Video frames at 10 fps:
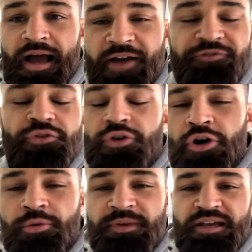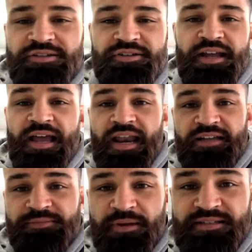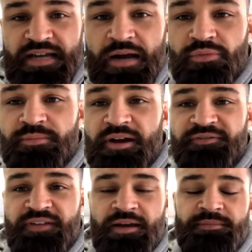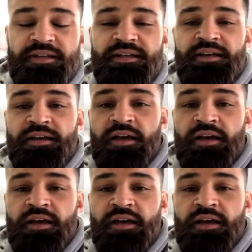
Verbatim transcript: I flew home yesterday and I spent time with my family.